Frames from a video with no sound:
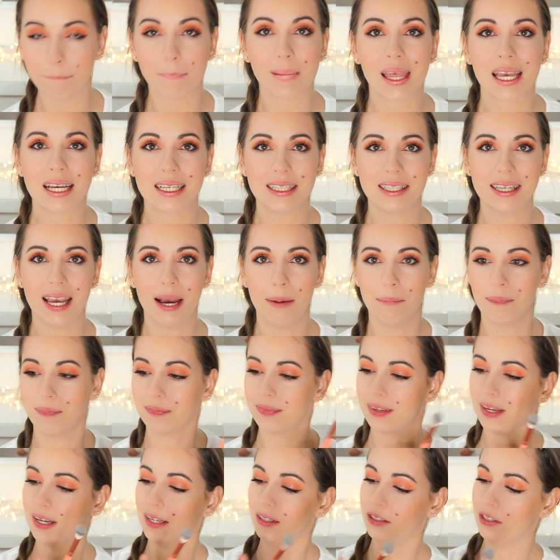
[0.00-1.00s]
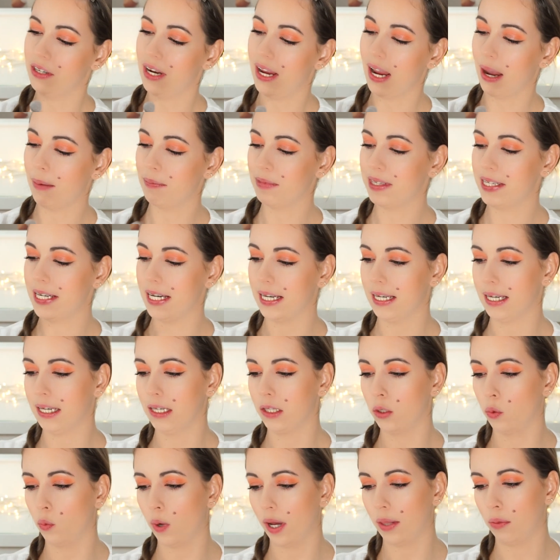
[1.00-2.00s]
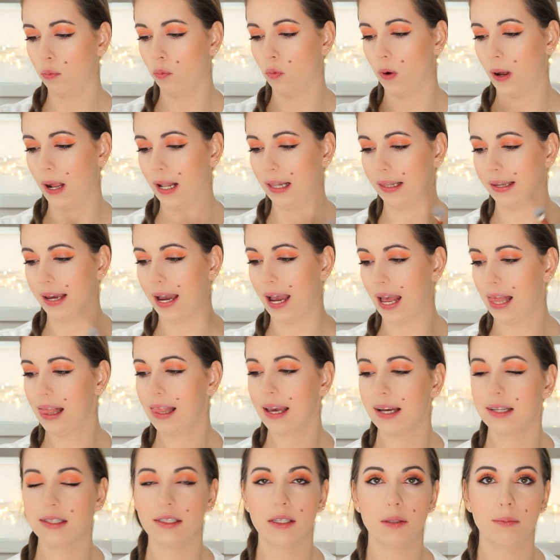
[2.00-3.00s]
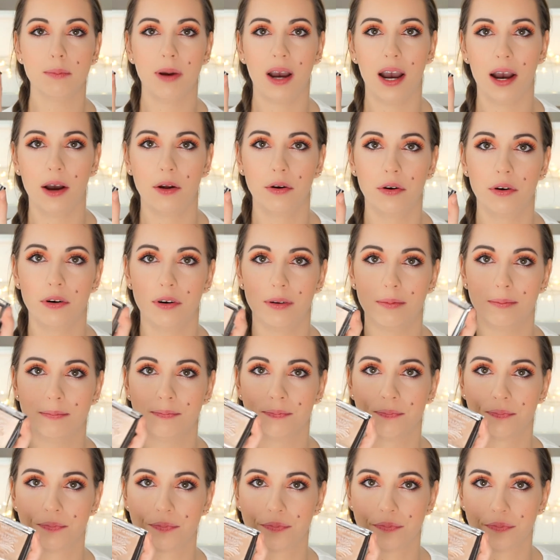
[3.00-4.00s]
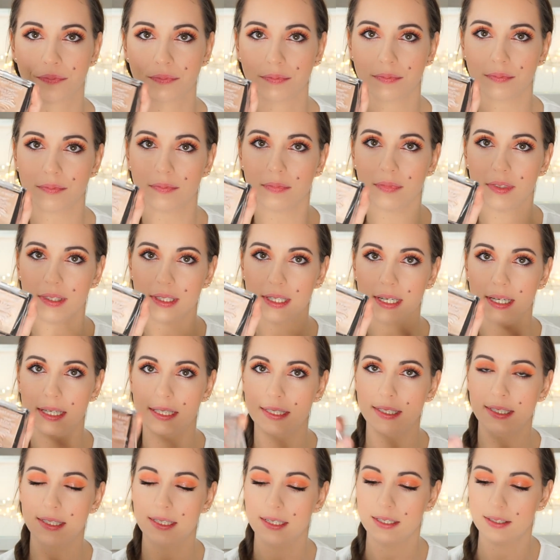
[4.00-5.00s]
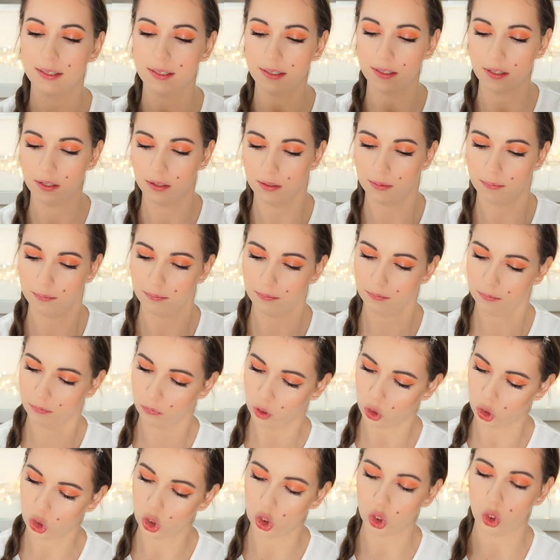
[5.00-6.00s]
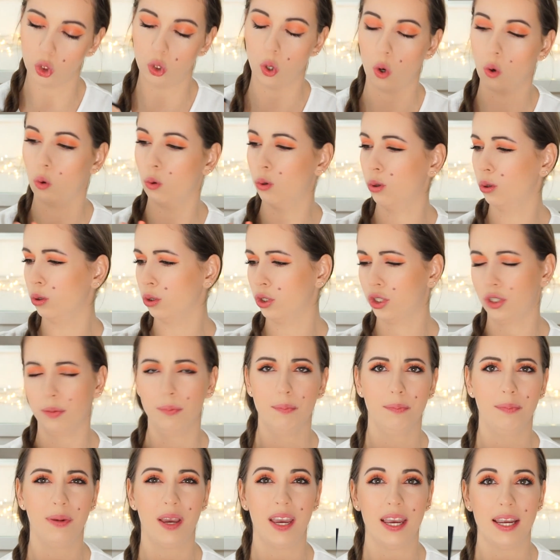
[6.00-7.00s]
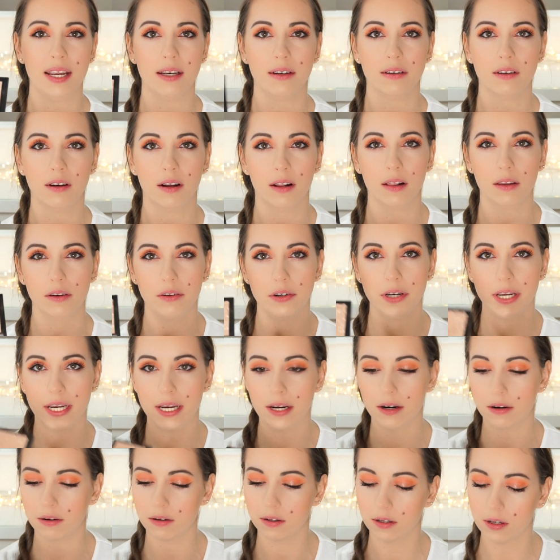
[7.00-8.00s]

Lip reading: So yeah, today I'm taking the Wet n Wild highlighting powder. It's this gold champagne color here.